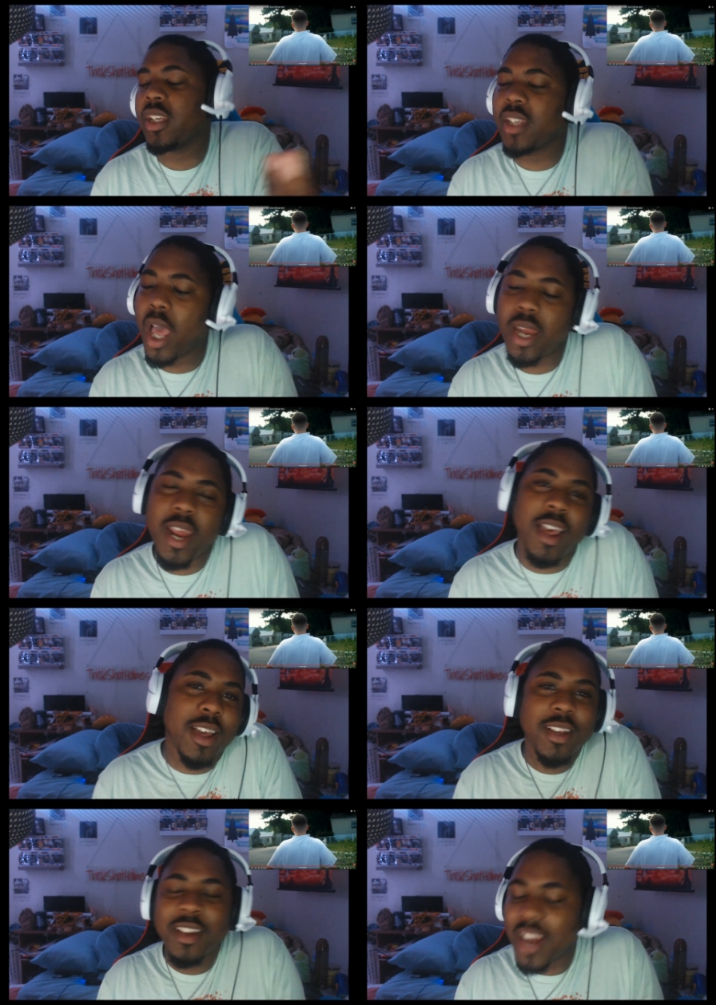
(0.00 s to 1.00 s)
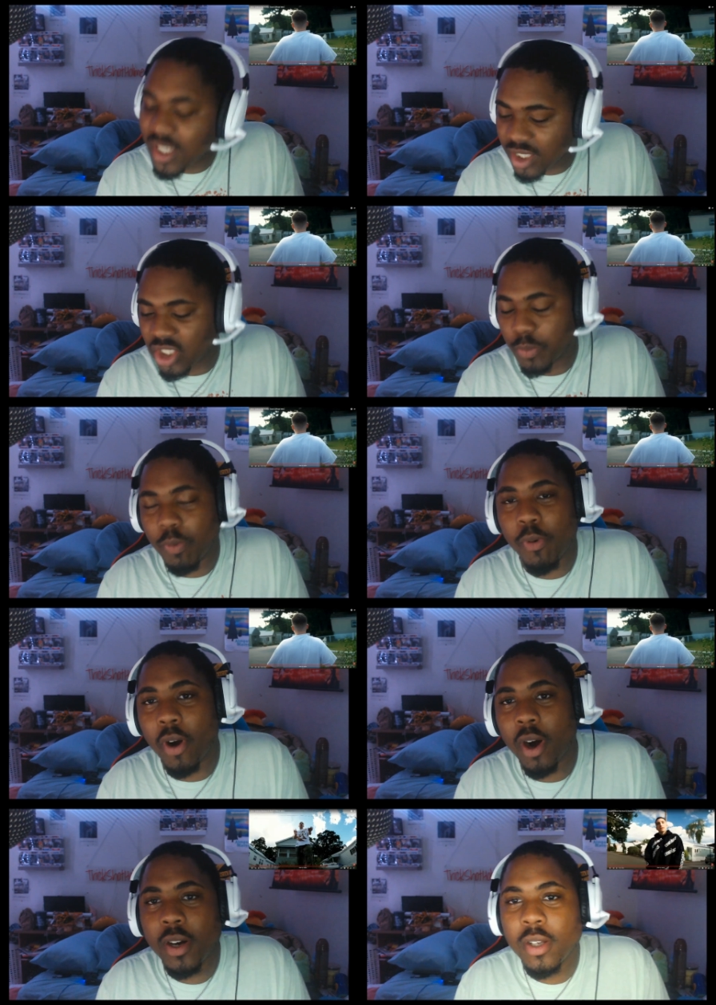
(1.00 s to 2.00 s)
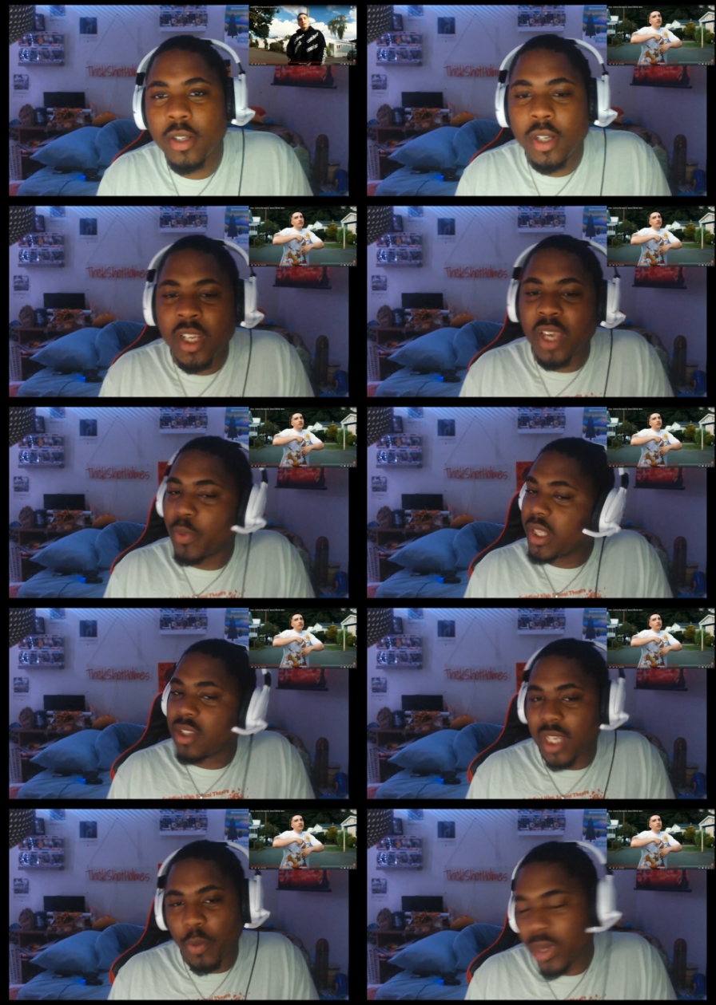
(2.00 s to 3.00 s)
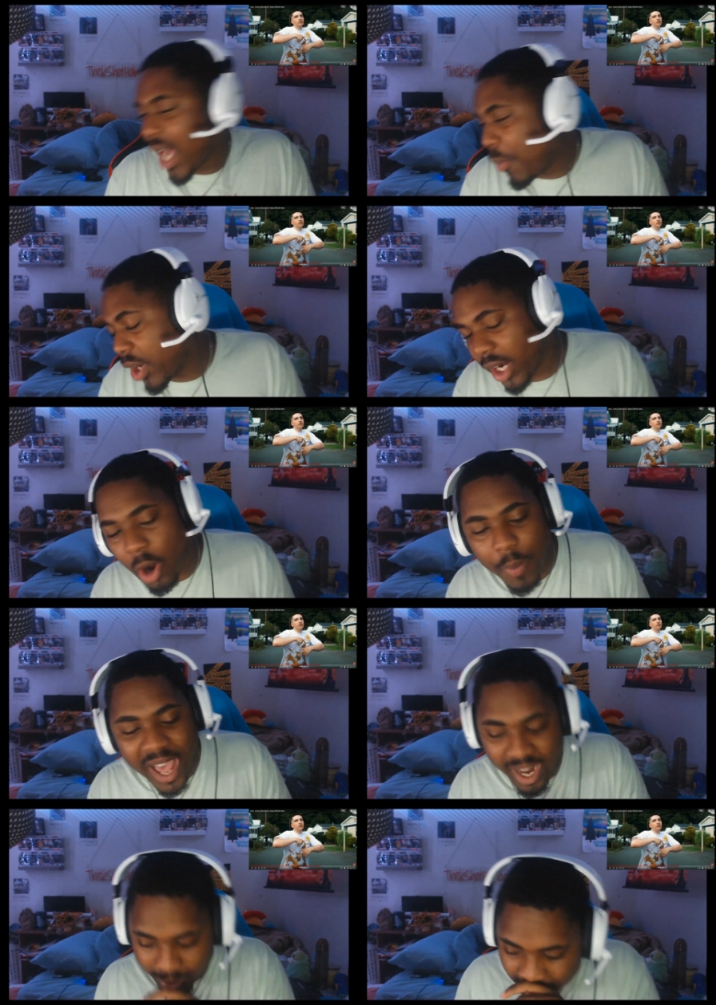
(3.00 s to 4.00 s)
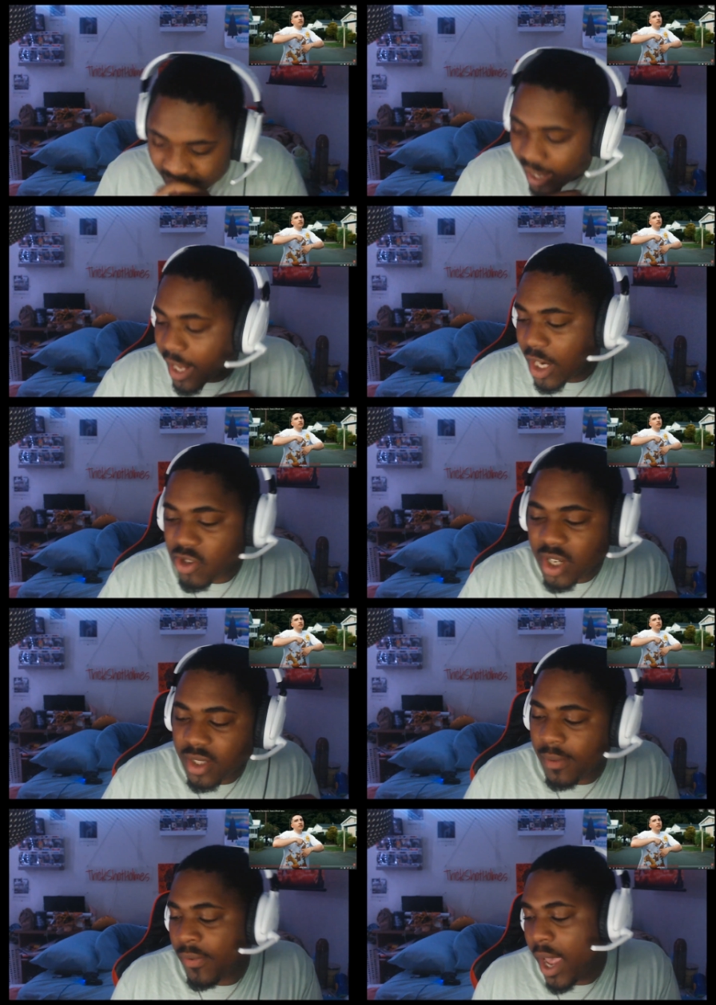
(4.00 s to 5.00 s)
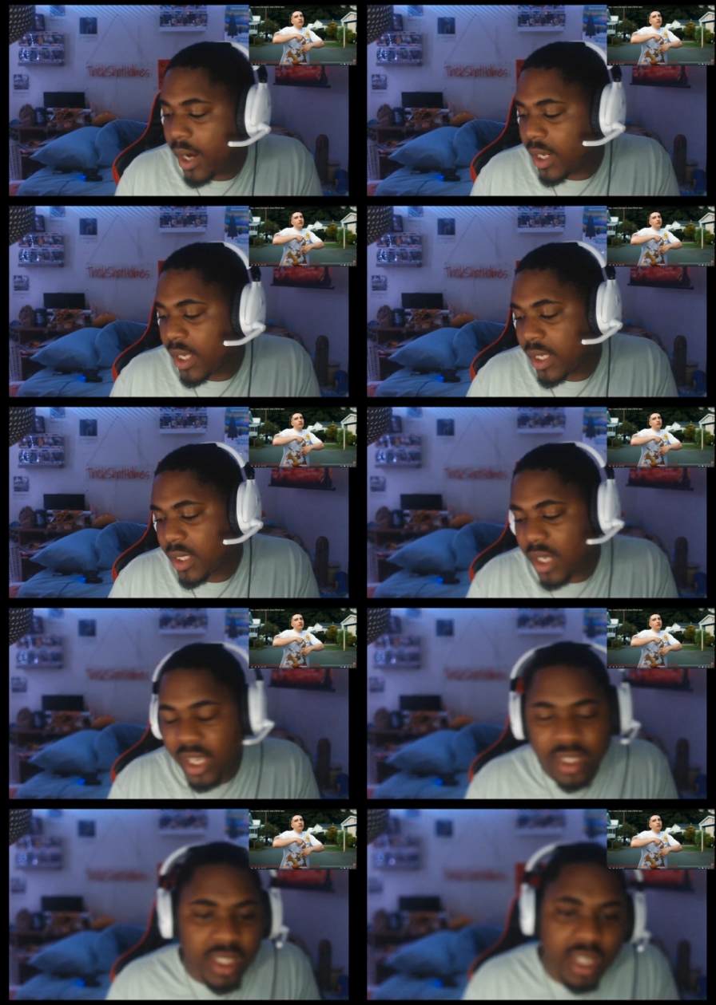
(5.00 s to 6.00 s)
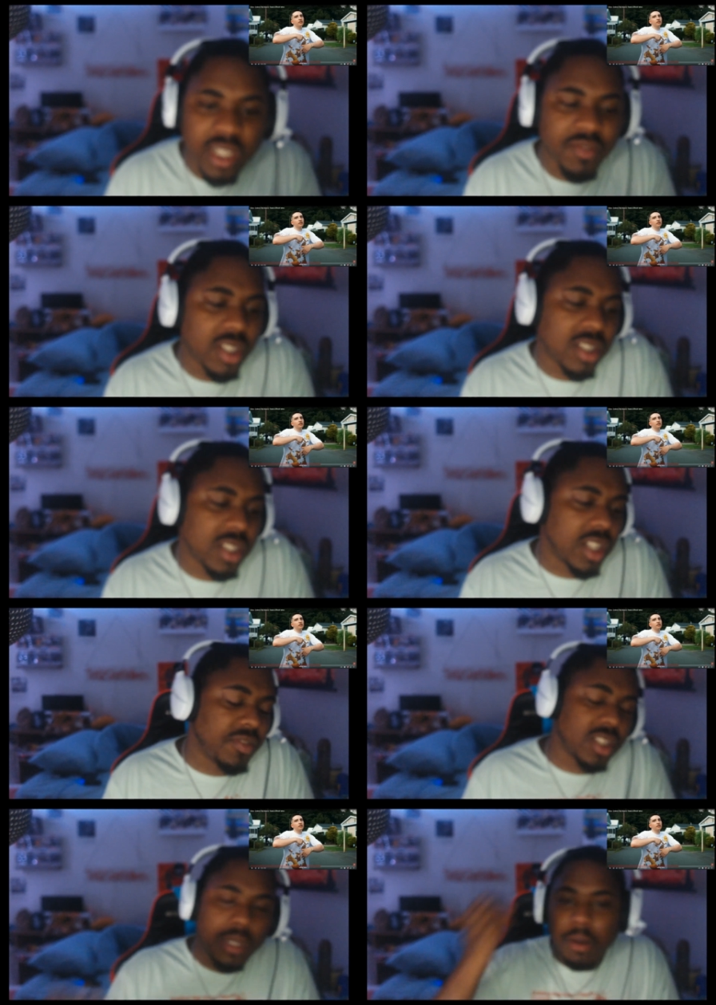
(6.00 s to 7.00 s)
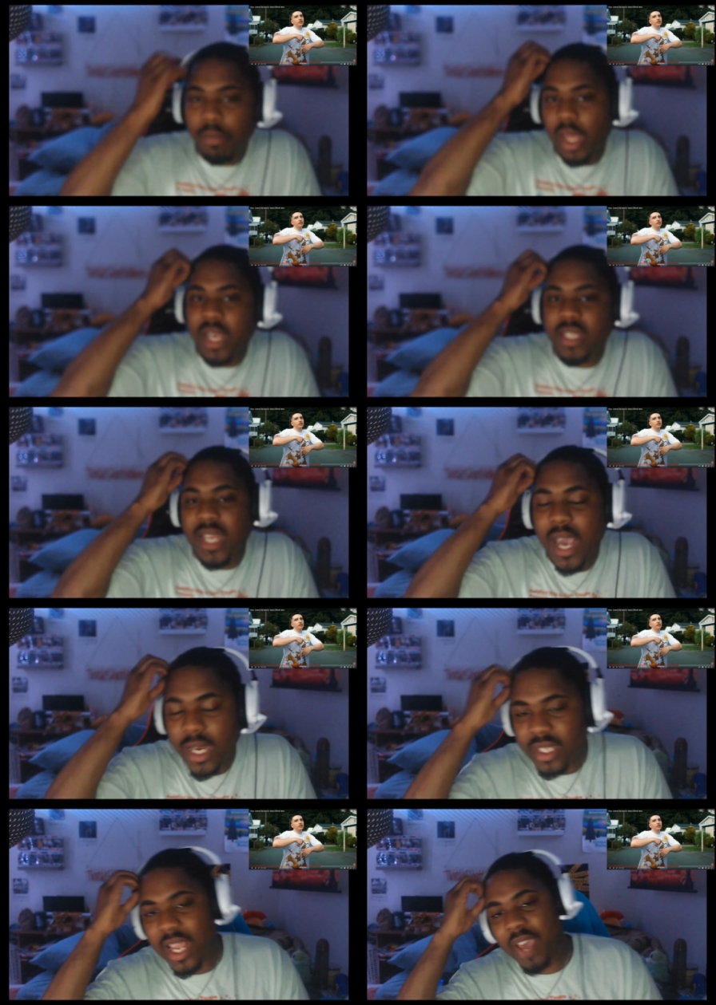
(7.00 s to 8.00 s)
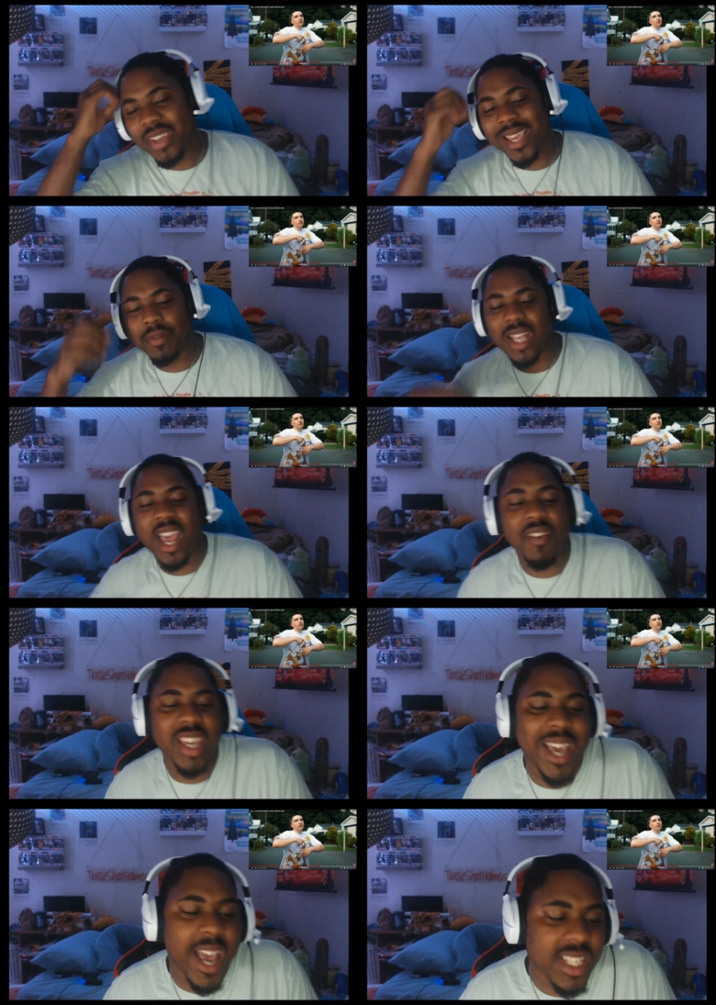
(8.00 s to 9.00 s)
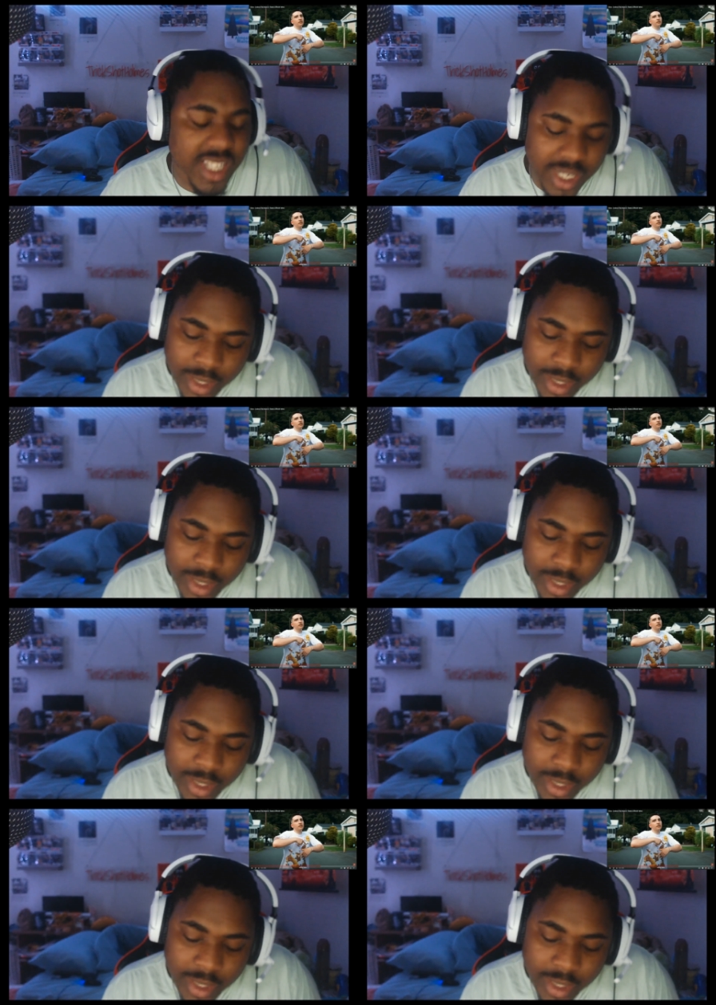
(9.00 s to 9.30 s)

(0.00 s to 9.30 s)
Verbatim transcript: That's a simple bar. Can we? Can we? I want to go back and address the fact that he he said lift lift his son up like his dad is a heavy it was a heavy casket.